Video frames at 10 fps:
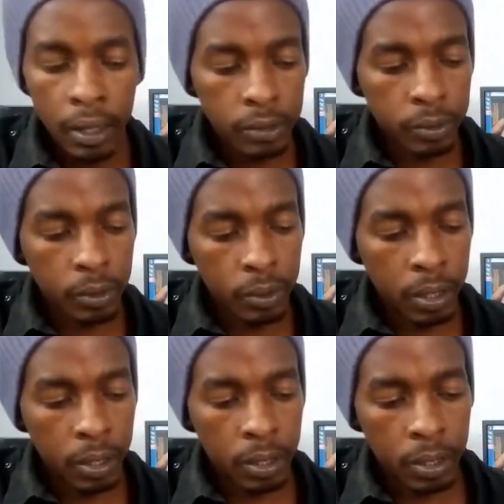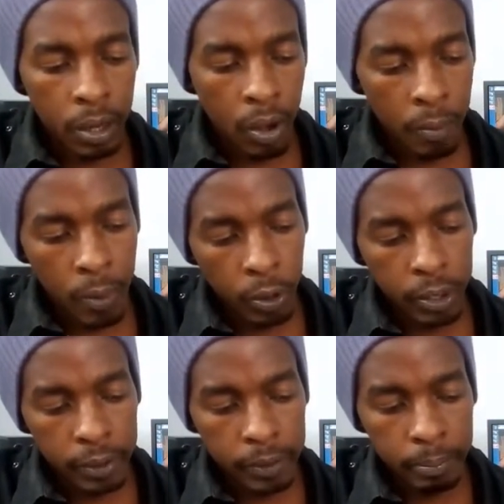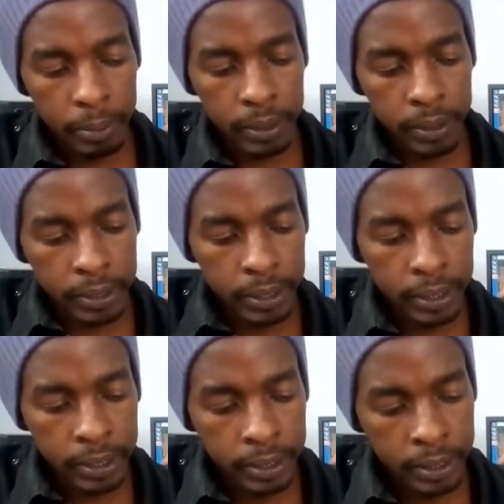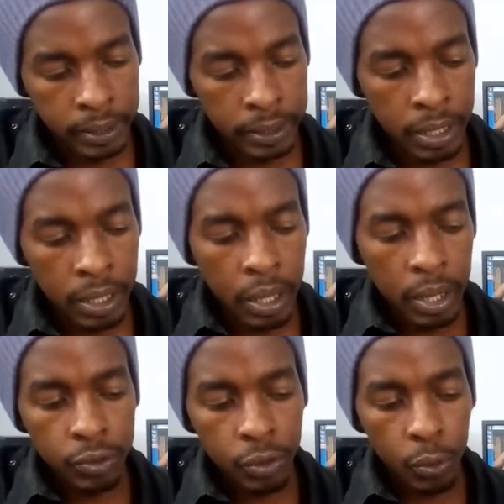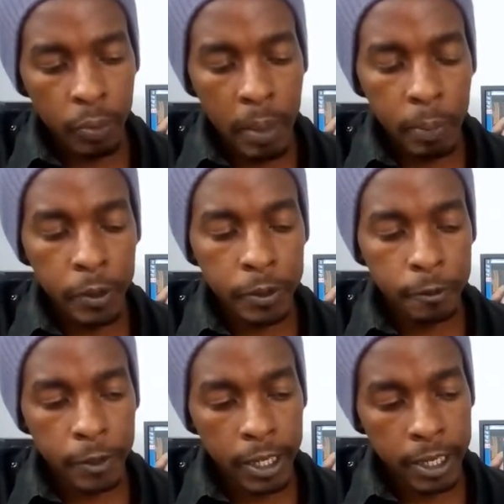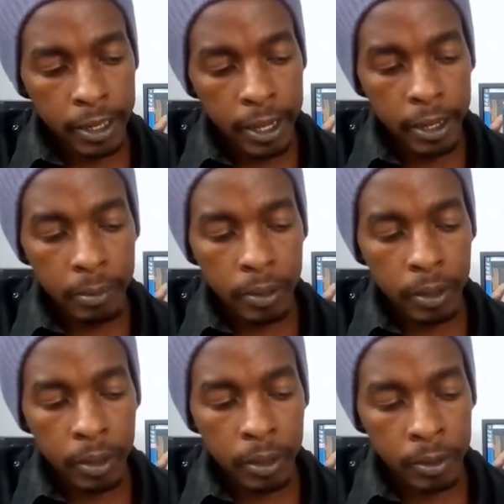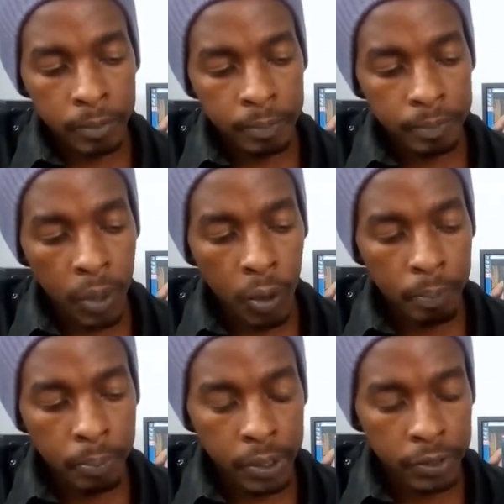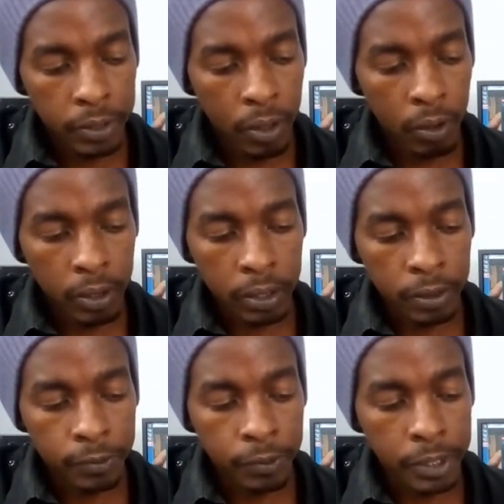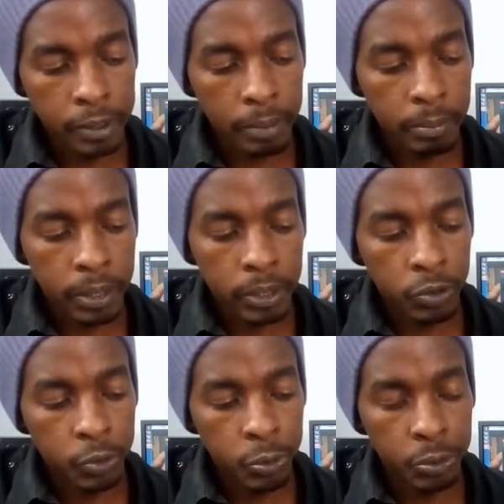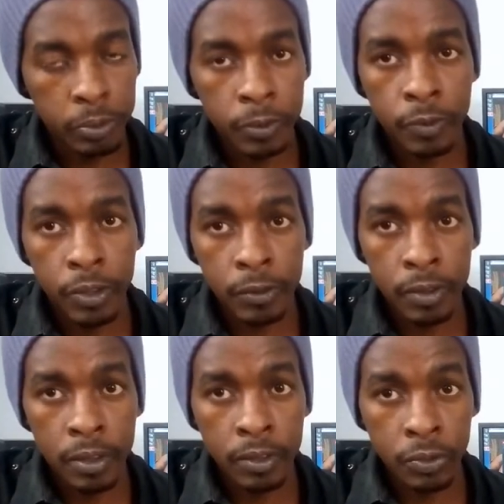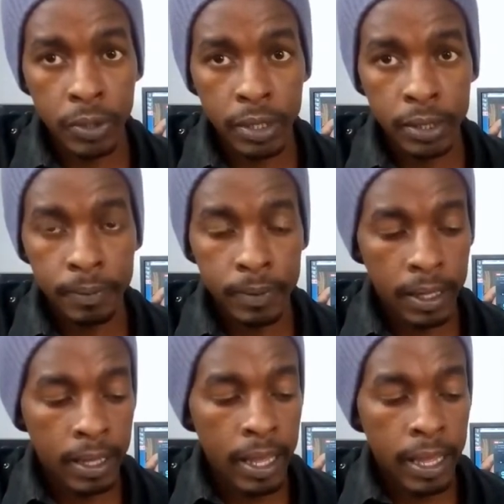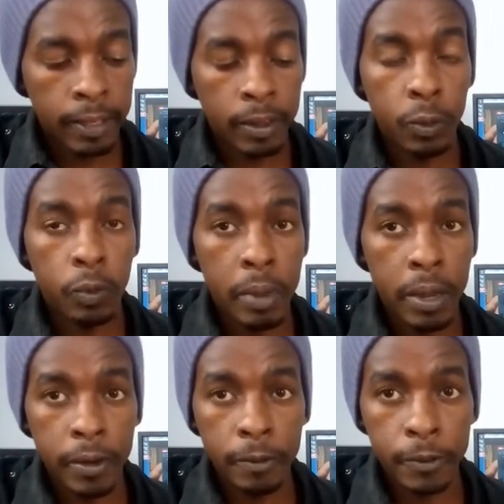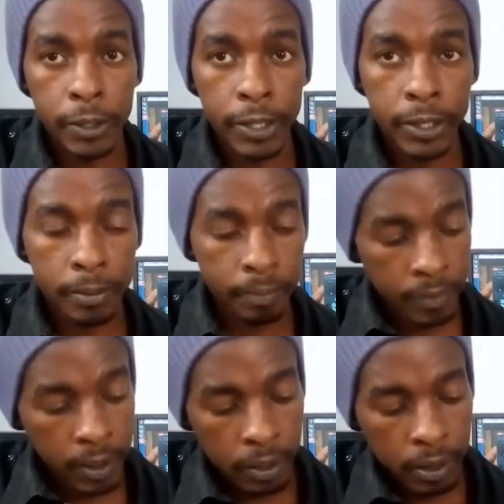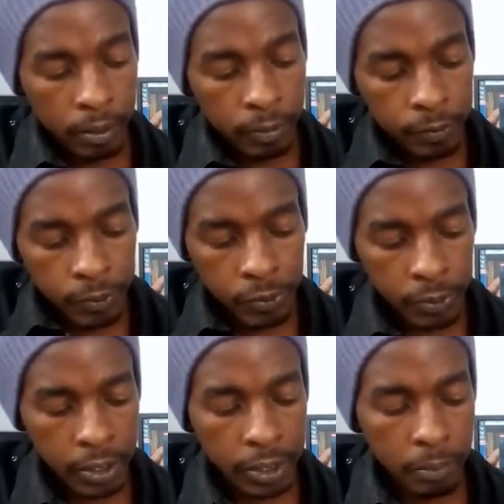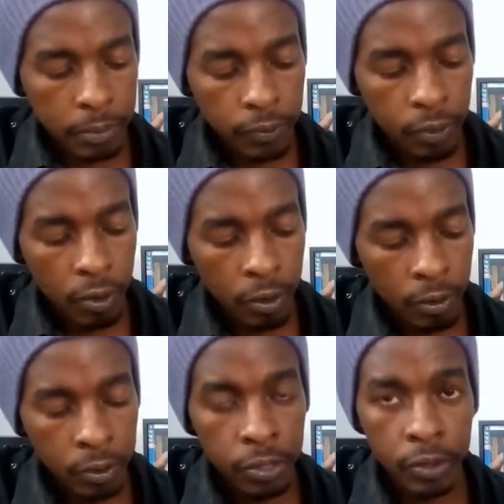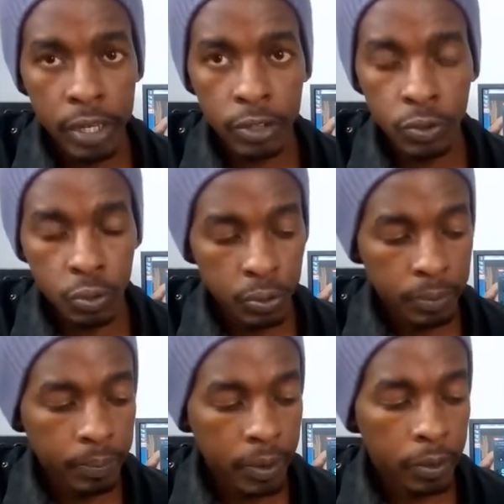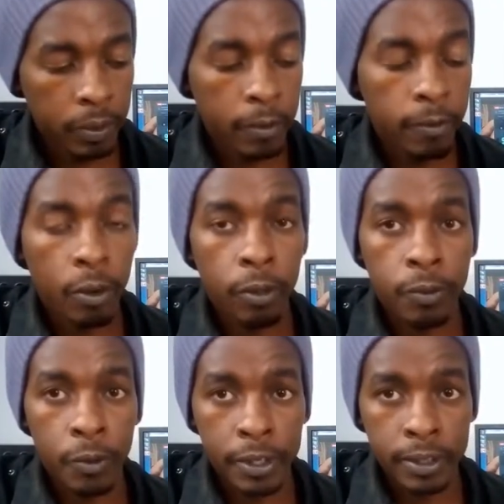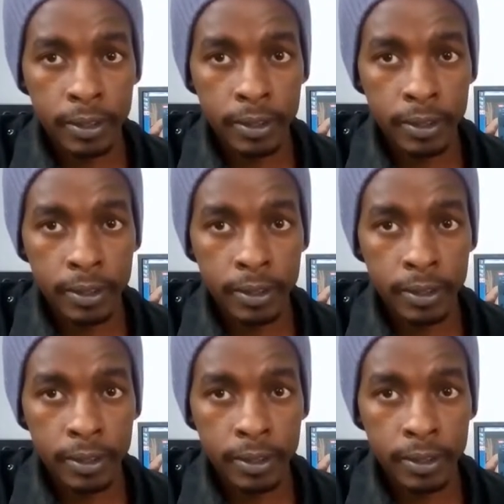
So how I'm holding the B. So with my pointer finger, I am pressing on fret number 2, 5th string, and then with my ring finger, string number 4, 3, and 2 on the 4th fret.